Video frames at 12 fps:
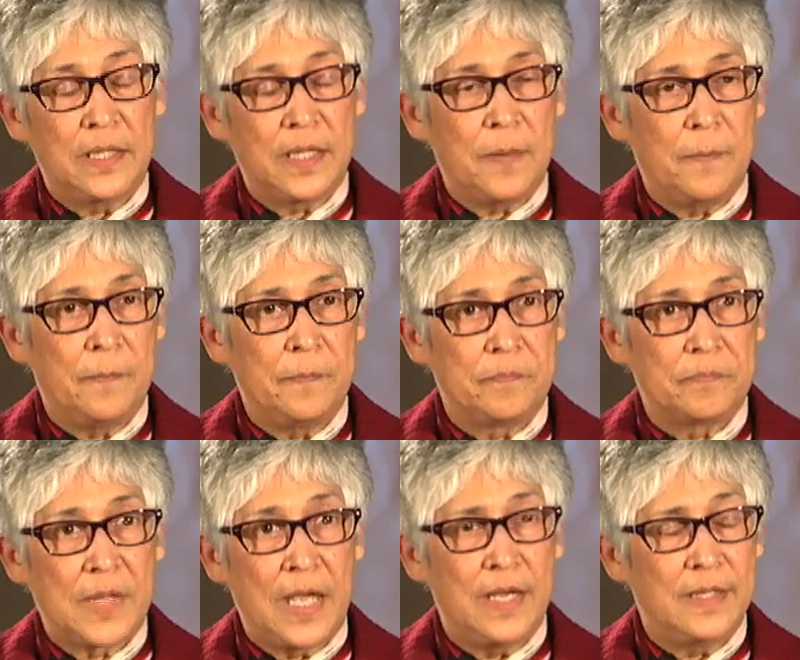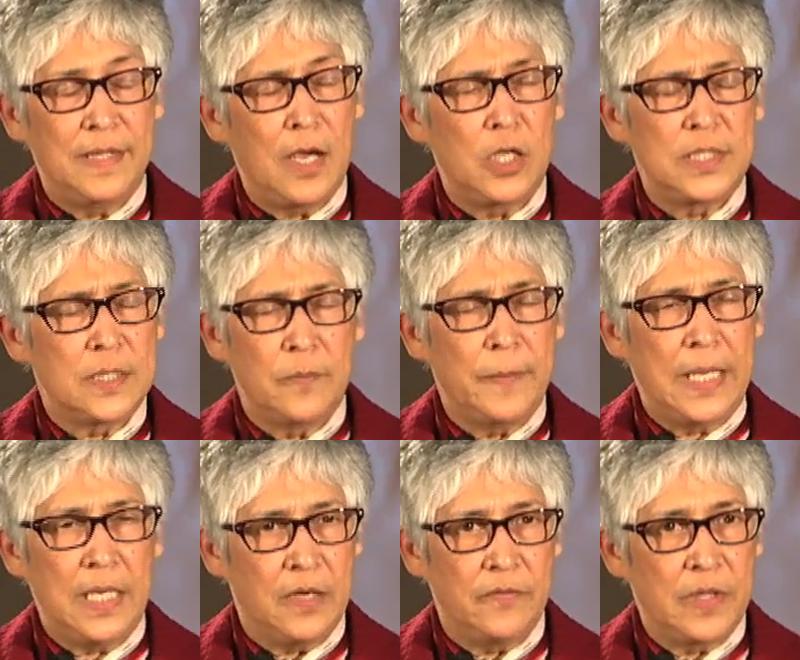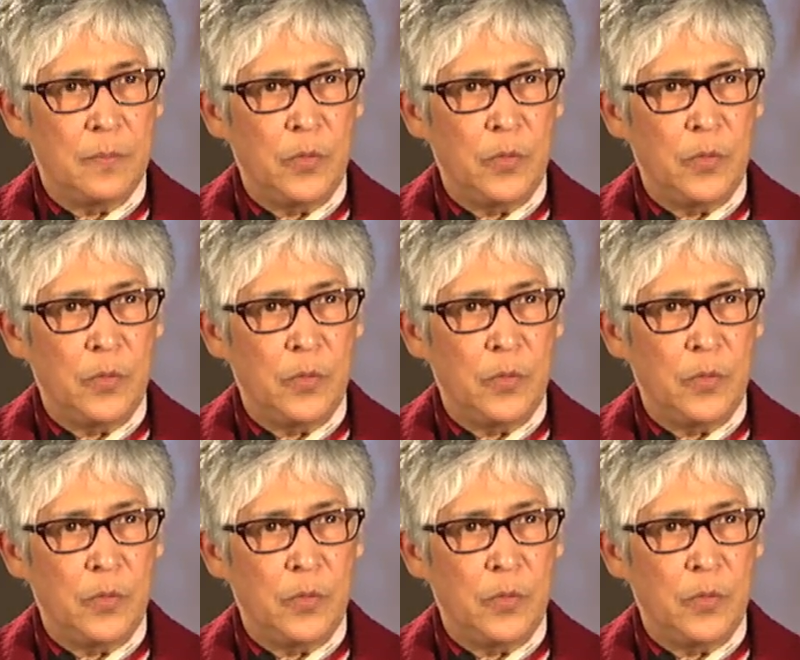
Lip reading: them. There are so many of them.